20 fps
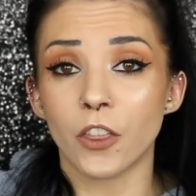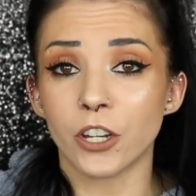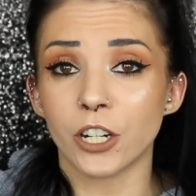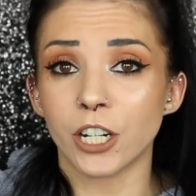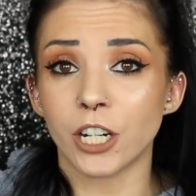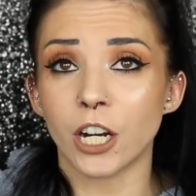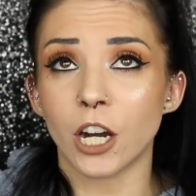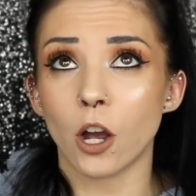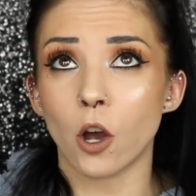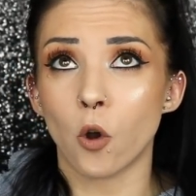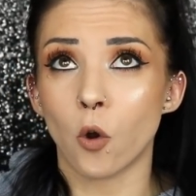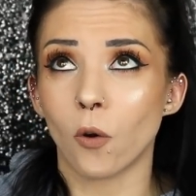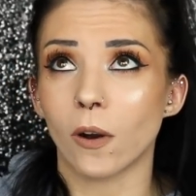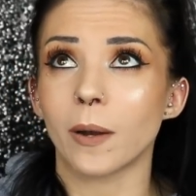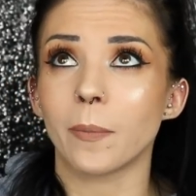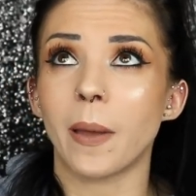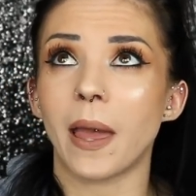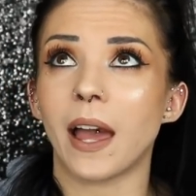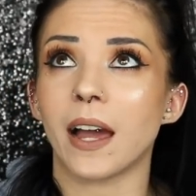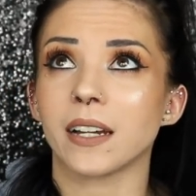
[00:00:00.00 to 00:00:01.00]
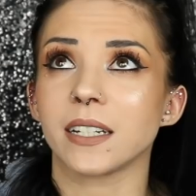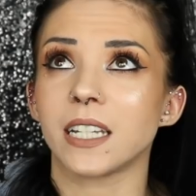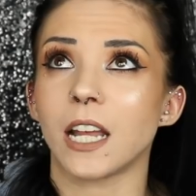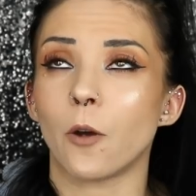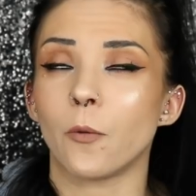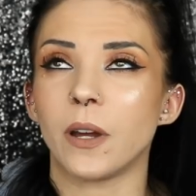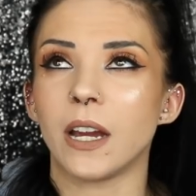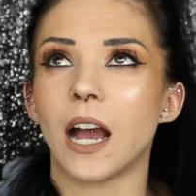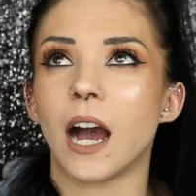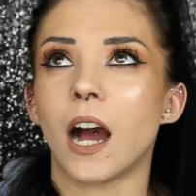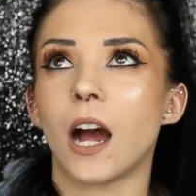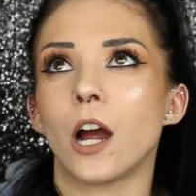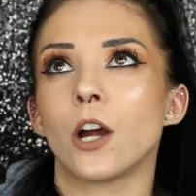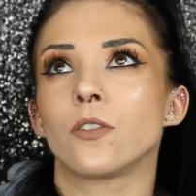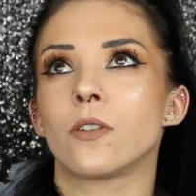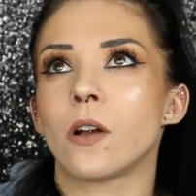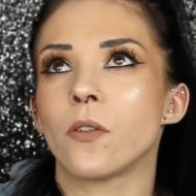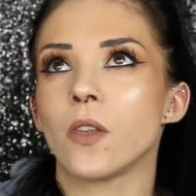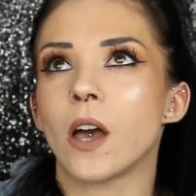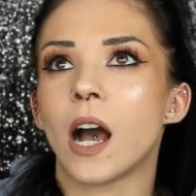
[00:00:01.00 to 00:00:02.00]
other horror packs that we
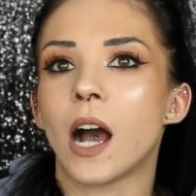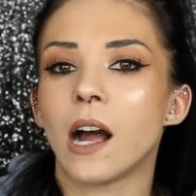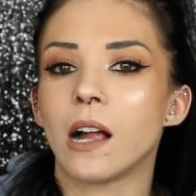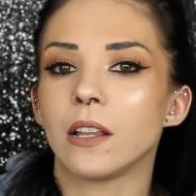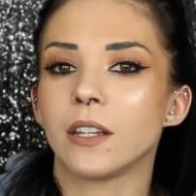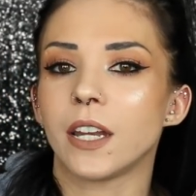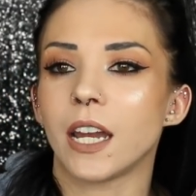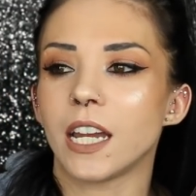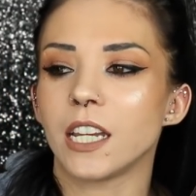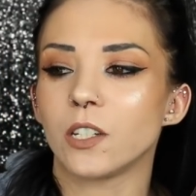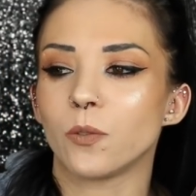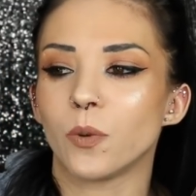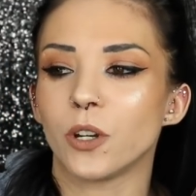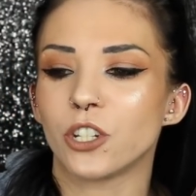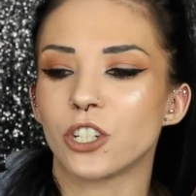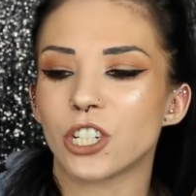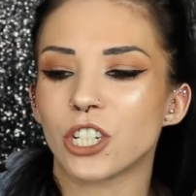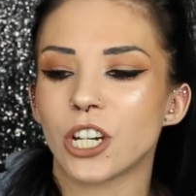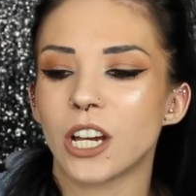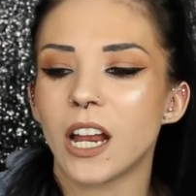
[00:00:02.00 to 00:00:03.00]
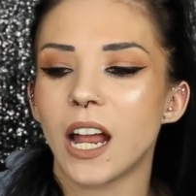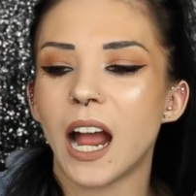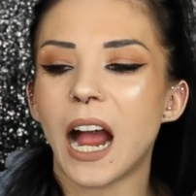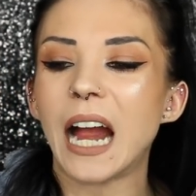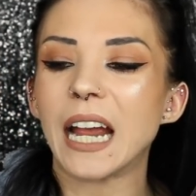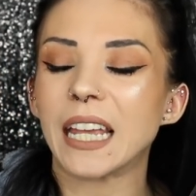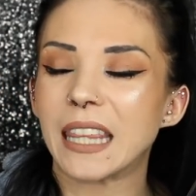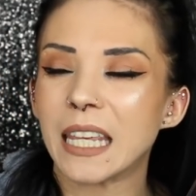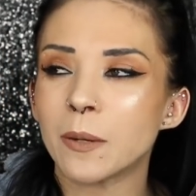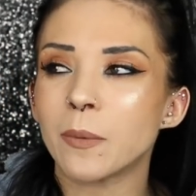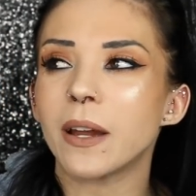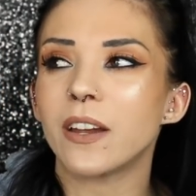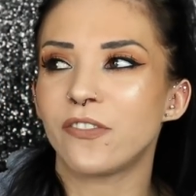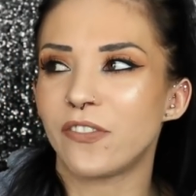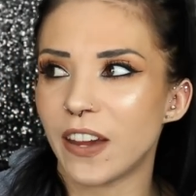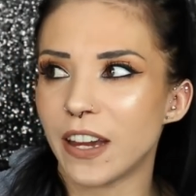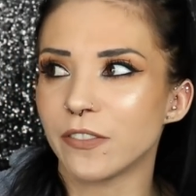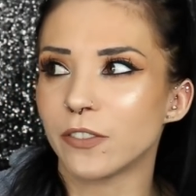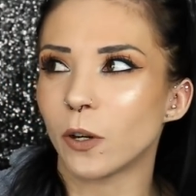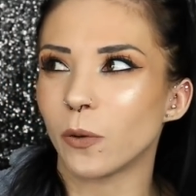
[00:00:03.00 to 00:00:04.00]
got around the holidays, which I think
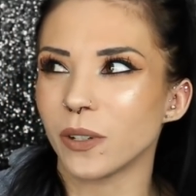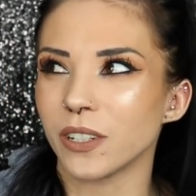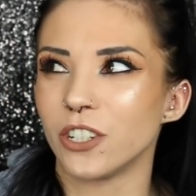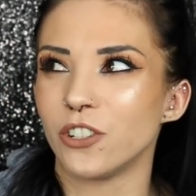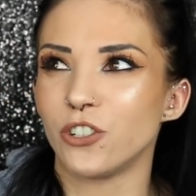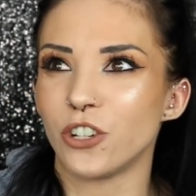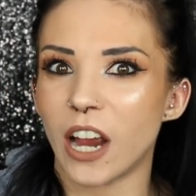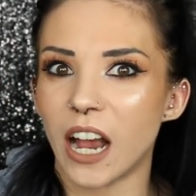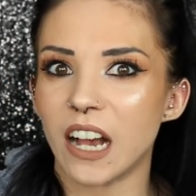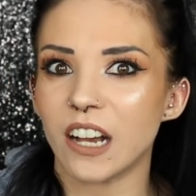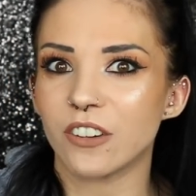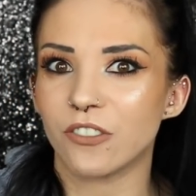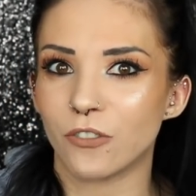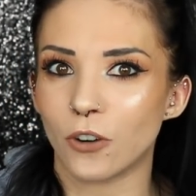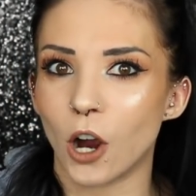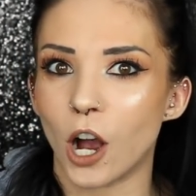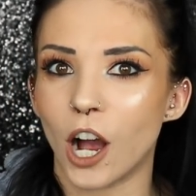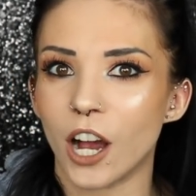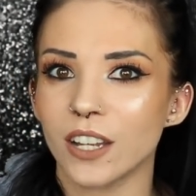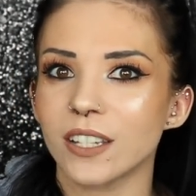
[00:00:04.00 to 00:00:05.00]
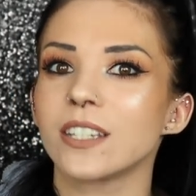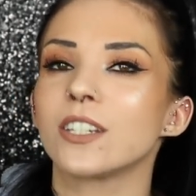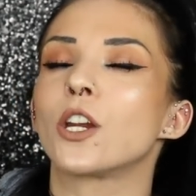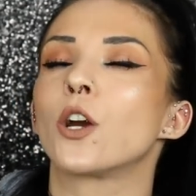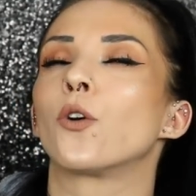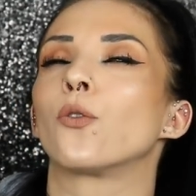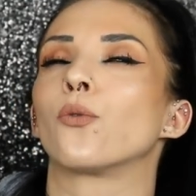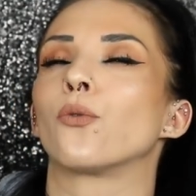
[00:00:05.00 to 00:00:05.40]
my favorite was Jack Frost.